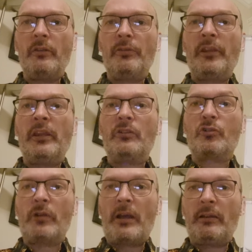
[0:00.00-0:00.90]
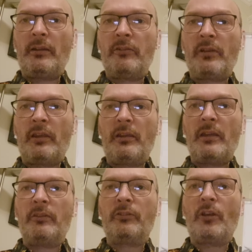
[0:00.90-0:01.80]
the track listing
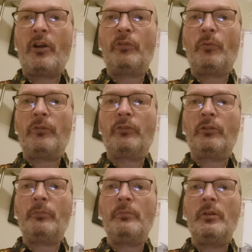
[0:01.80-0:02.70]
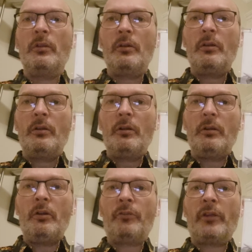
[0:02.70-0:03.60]
inside with some
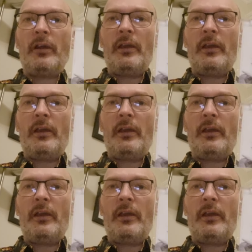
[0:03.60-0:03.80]
other